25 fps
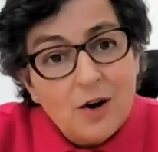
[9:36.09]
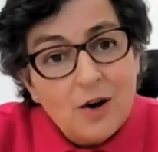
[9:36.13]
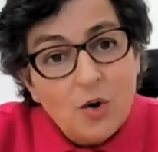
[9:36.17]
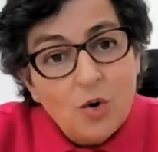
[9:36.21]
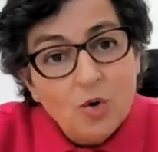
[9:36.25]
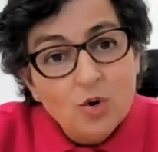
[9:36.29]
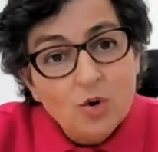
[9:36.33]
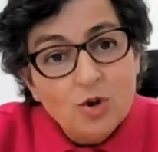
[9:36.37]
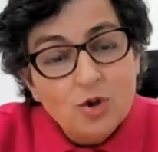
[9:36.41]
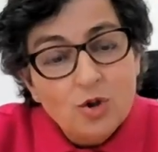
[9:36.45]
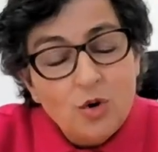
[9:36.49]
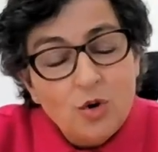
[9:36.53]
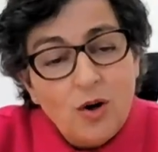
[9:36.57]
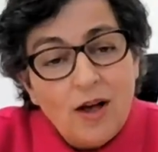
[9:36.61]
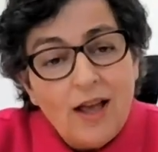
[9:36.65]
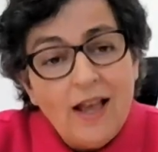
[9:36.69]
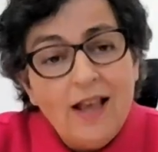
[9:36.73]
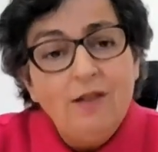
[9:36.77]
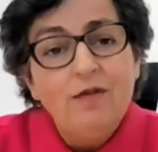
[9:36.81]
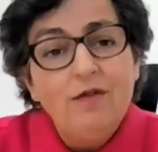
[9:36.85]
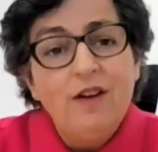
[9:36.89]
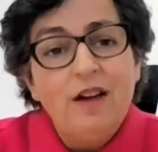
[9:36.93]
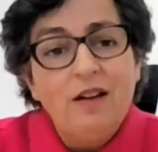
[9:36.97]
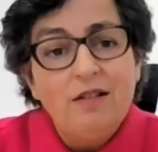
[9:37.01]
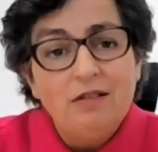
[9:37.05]
also
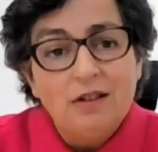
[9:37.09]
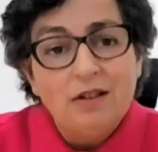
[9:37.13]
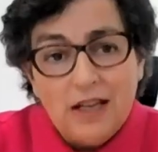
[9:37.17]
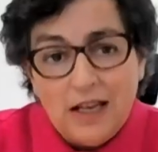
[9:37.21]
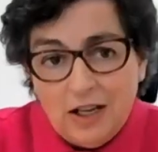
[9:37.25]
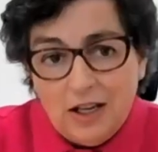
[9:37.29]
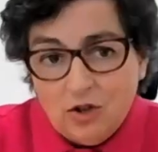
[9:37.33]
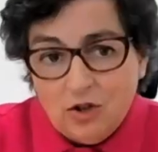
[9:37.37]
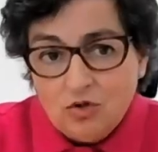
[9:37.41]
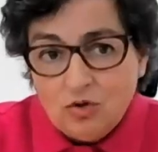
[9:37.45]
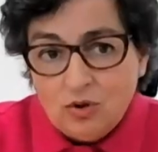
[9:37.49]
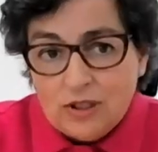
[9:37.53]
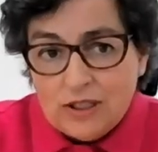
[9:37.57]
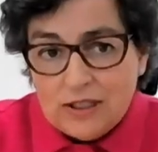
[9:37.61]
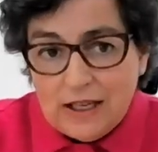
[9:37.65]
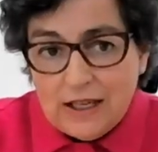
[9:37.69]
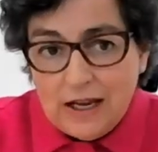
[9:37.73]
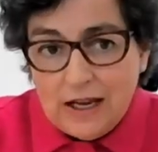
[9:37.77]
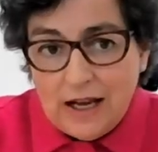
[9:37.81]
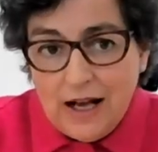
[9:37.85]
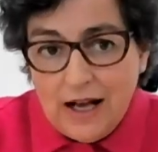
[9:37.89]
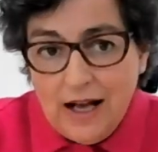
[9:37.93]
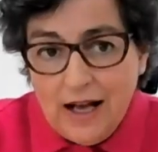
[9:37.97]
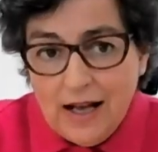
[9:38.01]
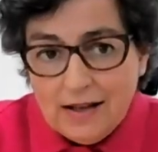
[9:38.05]
a very
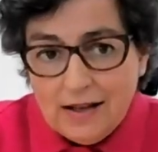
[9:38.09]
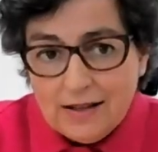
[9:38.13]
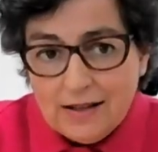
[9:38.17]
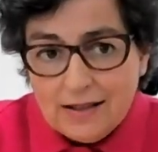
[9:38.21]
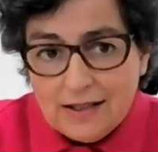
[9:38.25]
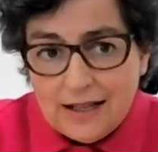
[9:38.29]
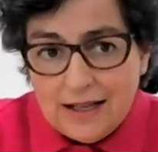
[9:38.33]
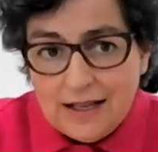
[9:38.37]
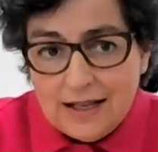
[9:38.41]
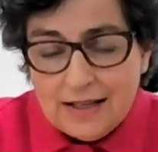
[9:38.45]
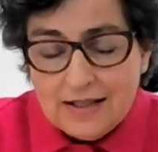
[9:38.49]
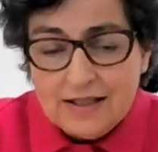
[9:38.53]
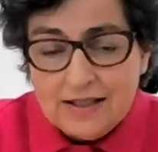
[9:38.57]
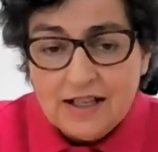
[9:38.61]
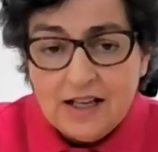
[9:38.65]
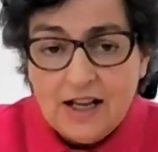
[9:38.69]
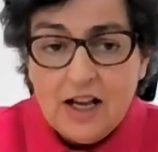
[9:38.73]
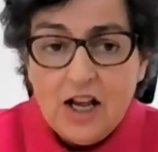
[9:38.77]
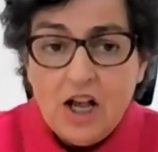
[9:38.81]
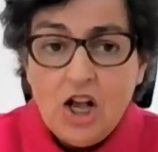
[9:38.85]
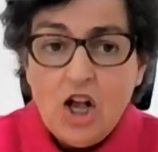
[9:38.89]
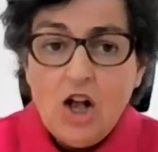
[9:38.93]
interesting axe, is